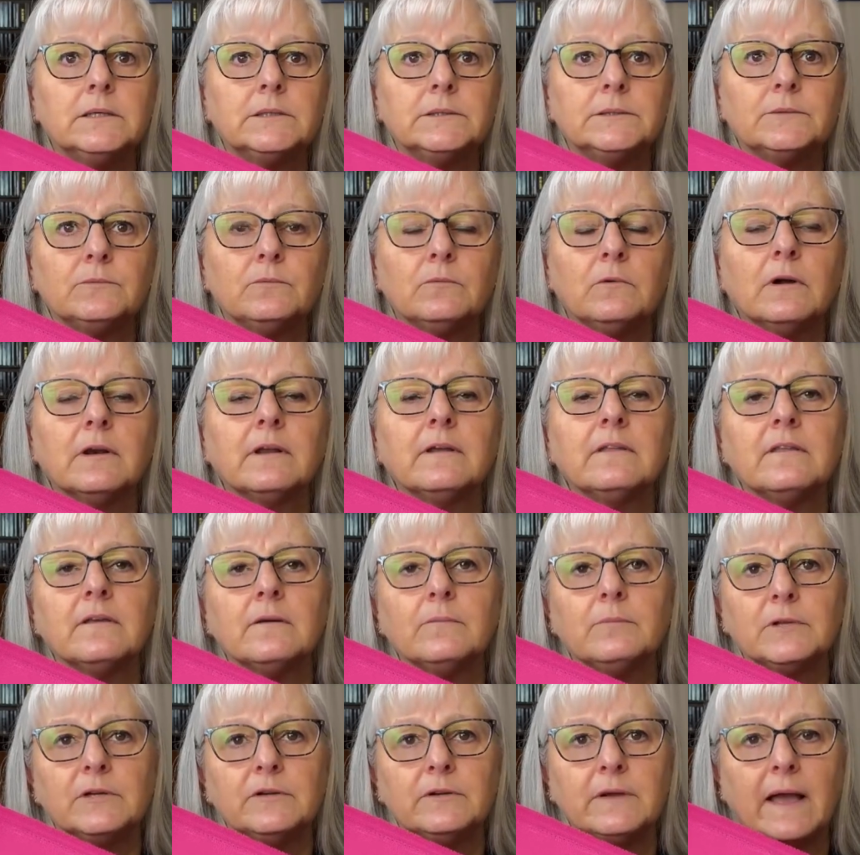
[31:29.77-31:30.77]
one of the
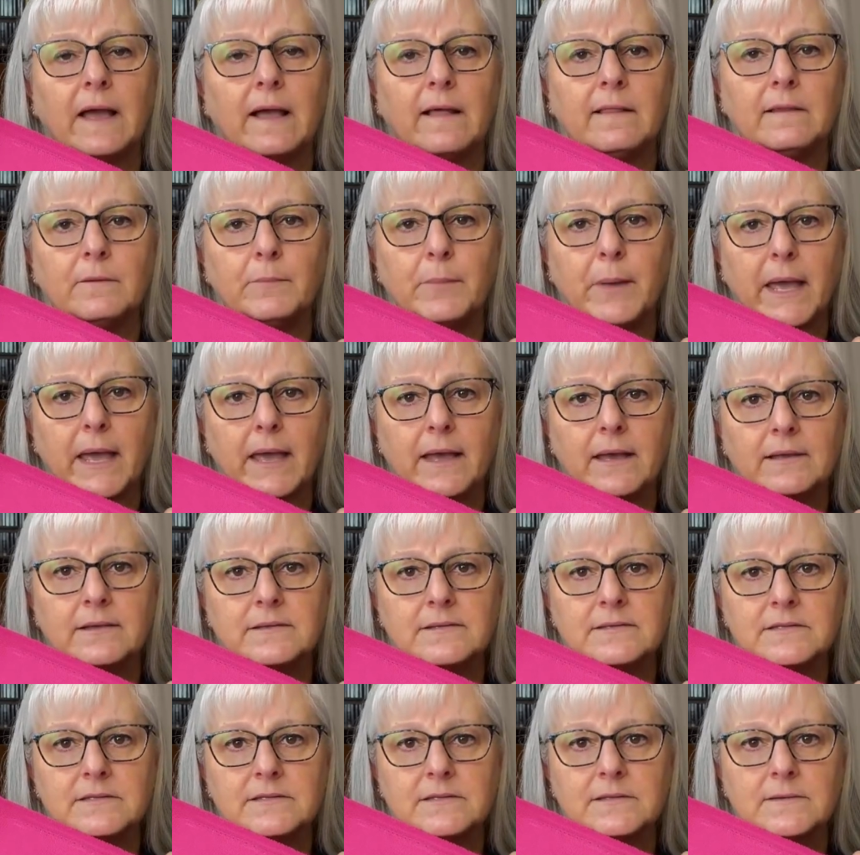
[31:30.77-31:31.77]
blue Cala
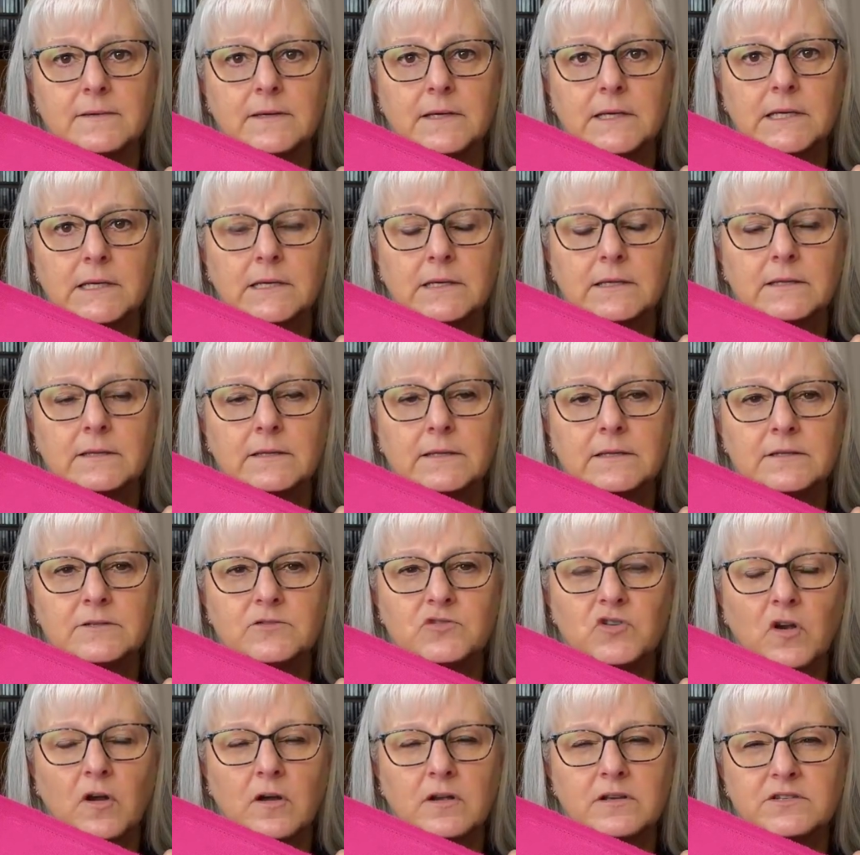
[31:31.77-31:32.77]
bags, the
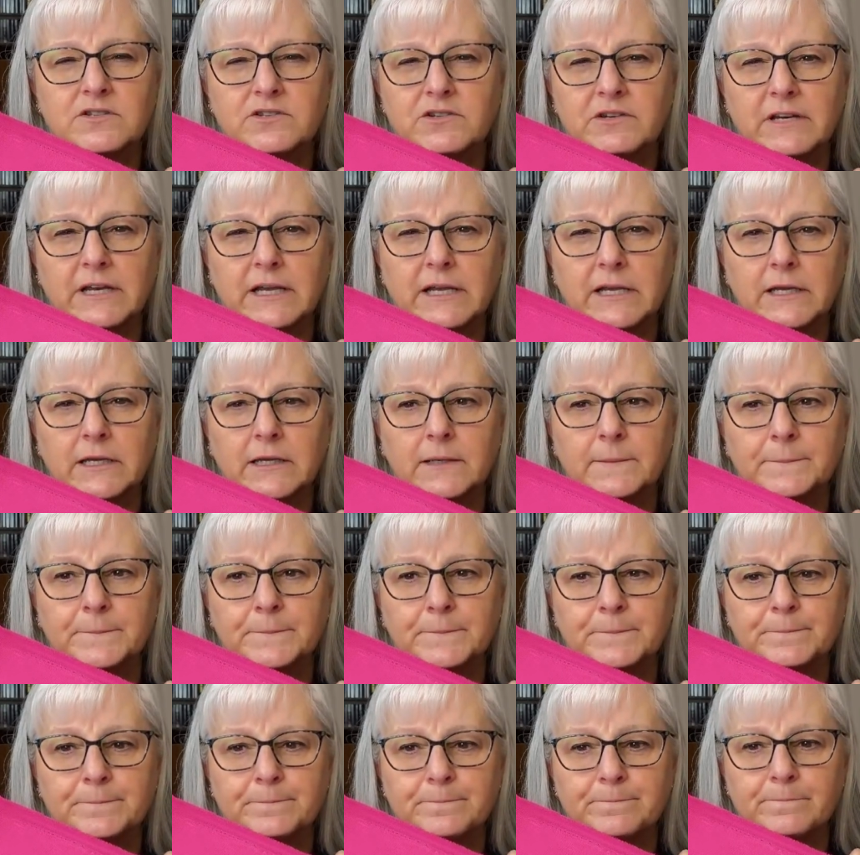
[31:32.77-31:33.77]
drawstring,
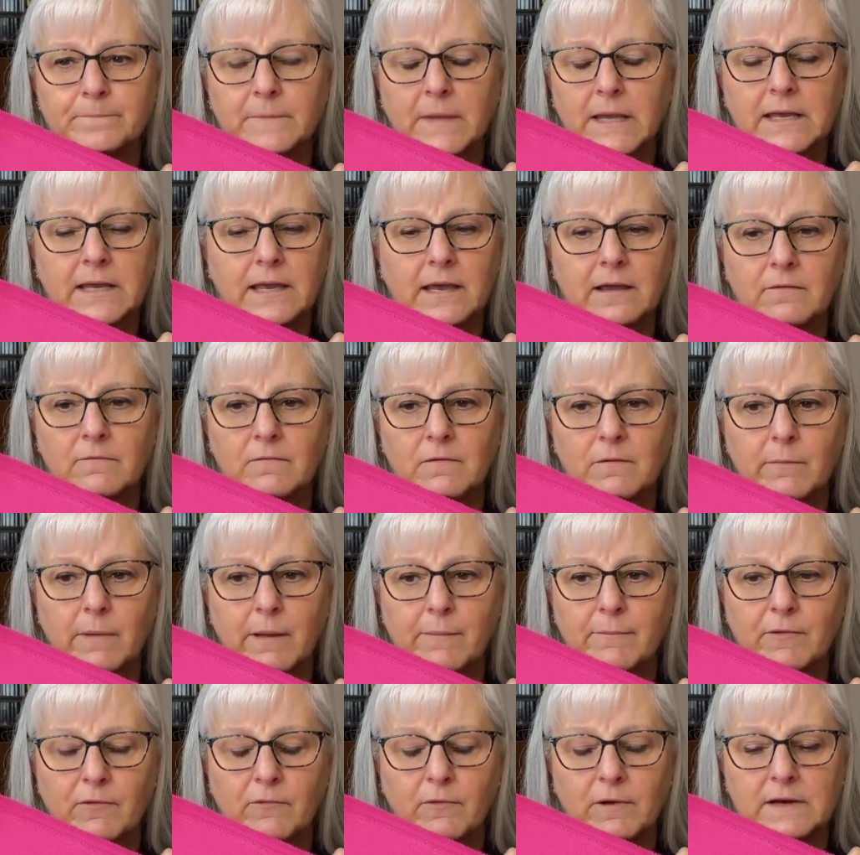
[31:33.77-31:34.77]
I can't
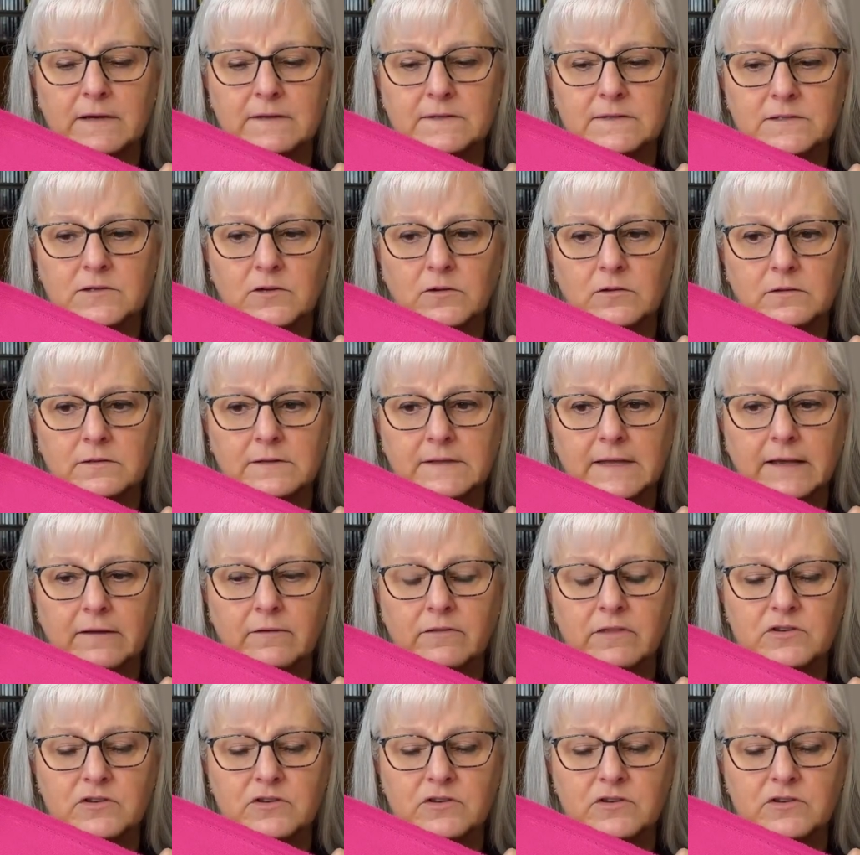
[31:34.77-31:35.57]
remember what it's called now.